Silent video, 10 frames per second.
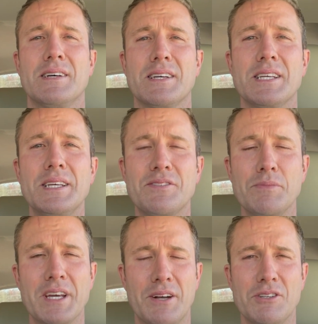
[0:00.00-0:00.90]
gives
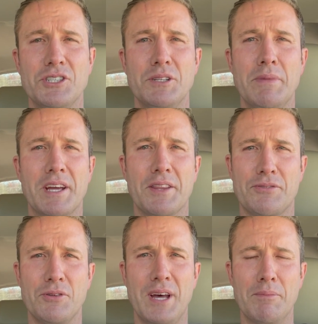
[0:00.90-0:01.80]
me energy to make it
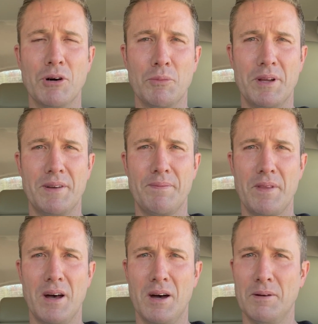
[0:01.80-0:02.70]
through that moment,
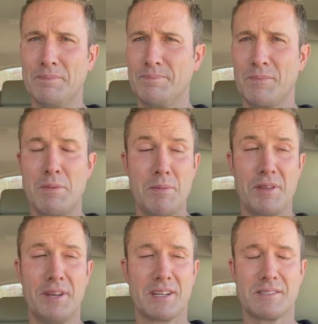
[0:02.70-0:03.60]
maybe the
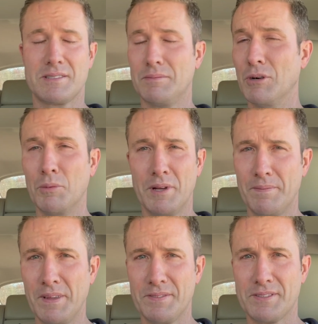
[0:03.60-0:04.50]
next moment.
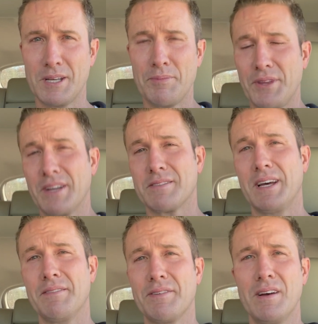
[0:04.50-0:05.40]
And some things
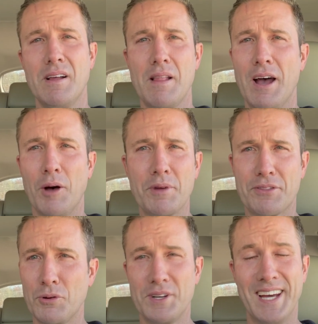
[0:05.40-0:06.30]
have helped me
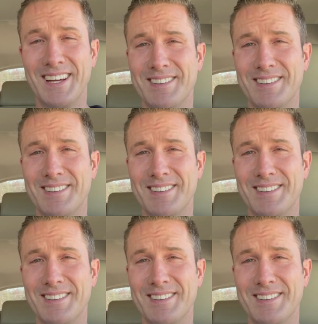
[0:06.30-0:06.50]
through a day.